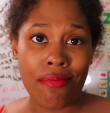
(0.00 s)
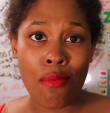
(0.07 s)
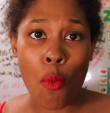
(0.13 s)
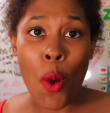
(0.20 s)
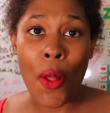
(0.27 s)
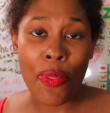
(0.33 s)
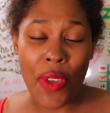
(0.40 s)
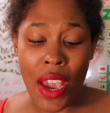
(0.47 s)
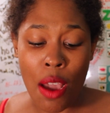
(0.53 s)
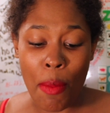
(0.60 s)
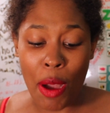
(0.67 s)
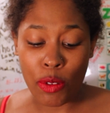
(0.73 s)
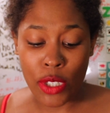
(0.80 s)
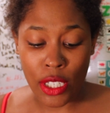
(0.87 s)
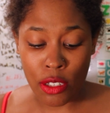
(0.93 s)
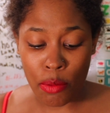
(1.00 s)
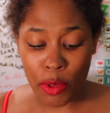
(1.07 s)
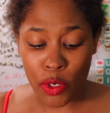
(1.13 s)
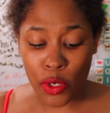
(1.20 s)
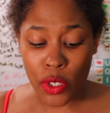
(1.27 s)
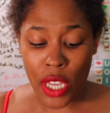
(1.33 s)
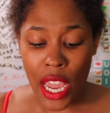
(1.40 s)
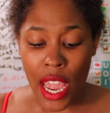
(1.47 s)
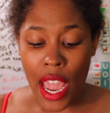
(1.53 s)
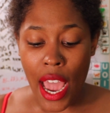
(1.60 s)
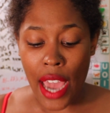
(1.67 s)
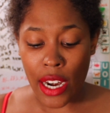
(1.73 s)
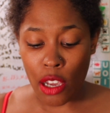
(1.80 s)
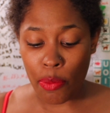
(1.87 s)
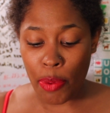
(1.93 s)
one thing about syllables,
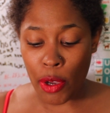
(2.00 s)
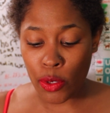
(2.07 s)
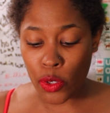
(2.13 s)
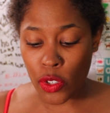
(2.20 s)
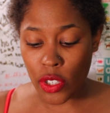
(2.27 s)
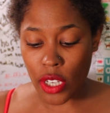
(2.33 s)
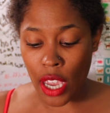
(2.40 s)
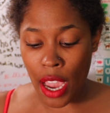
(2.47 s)
and I'll post